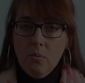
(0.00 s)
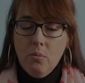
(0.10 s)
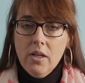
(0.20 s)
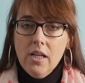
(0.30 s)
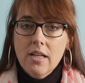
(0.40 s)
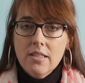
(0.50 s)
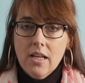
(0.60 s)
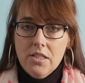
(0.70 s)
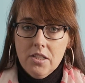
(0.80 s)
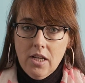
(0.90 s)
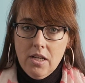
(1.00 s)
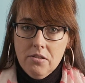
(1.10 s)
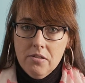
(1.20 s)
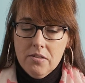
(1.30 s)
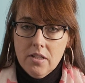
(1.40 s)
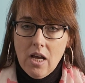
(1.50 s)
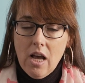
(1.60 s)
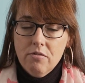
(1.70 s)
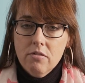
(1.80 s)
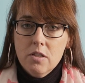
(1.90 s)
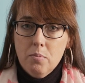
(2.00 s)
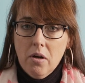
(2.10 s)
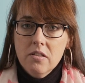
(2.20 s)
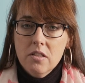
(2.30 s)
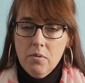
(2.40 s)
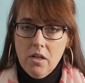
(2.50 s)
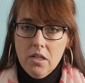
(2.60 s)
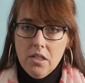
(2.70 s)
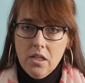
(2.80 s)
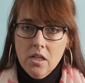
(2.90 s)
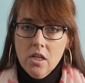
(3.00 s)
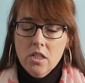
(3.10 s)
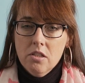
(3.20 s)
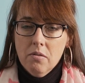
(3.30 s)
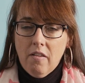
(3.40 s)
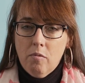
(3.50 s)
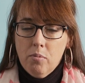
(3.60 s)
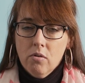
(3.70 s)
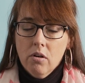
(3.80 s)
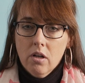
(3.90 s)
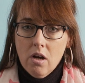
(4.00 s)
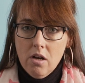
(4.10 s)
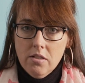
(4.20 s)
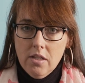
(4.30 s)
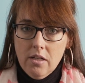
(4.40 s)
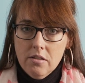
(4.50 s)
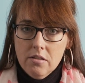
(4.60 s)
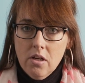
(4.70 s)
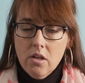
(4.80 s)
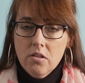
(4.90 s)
We as educators have a responsibility to explore content